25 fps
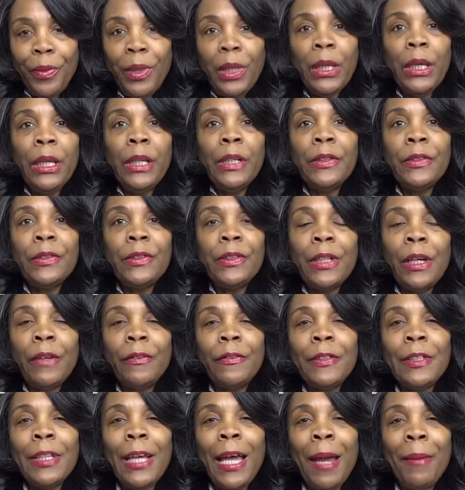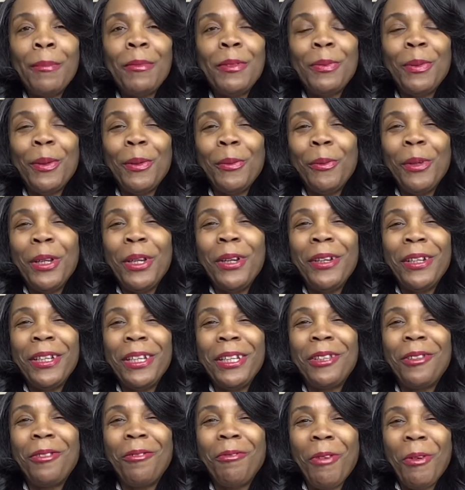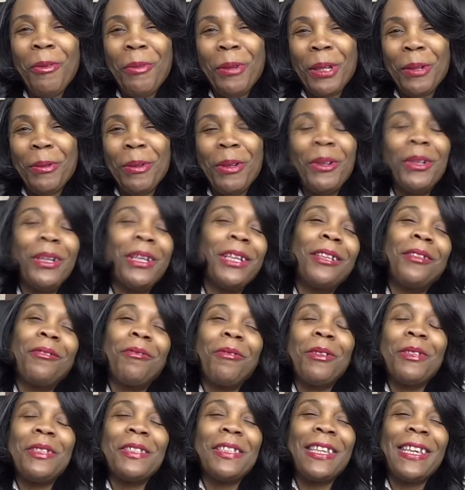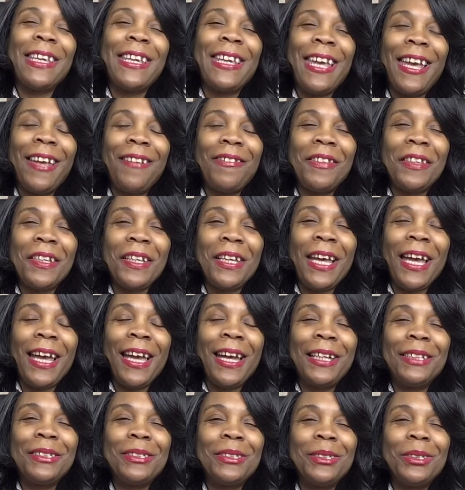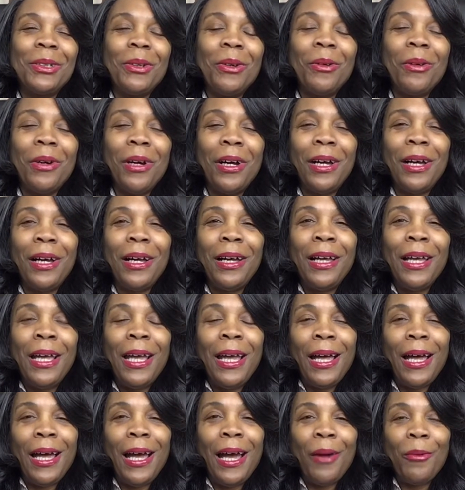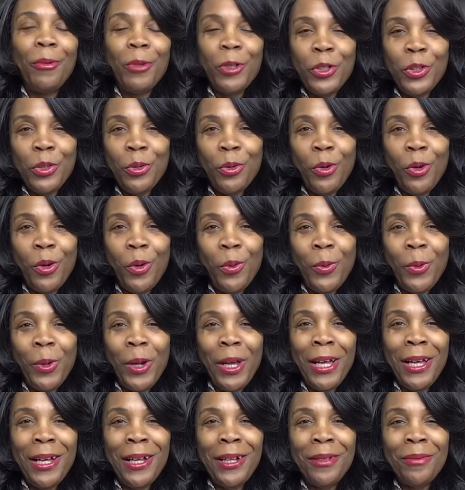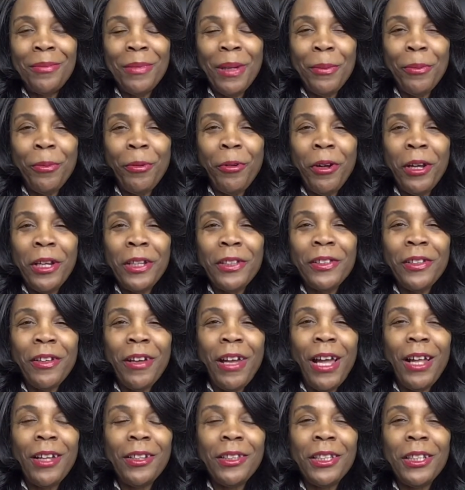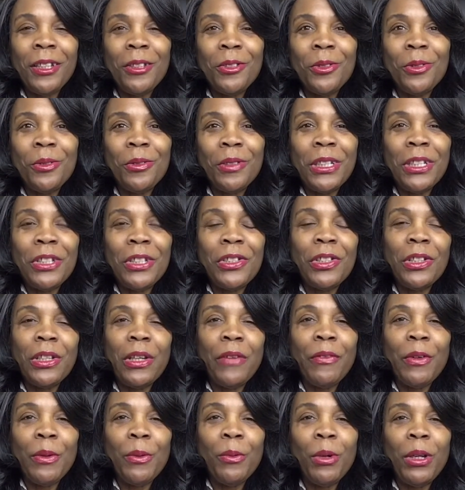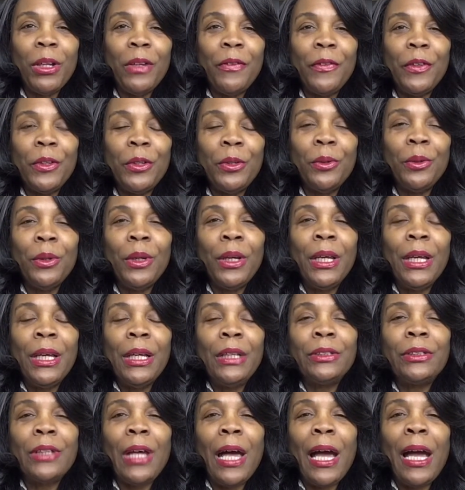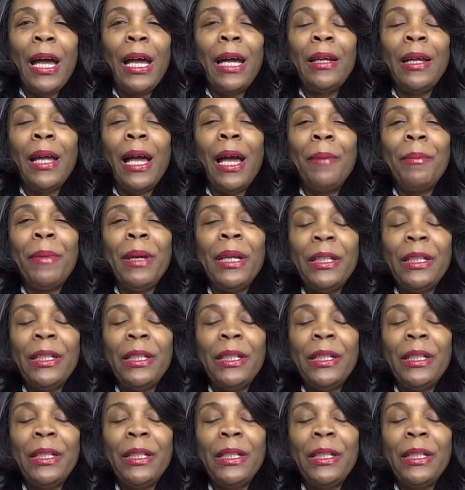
it's tough times, but we're going to get through it. We're going to get through it together, guys. So I wish you all well. My prayers are out there to each and every one of you. So I made a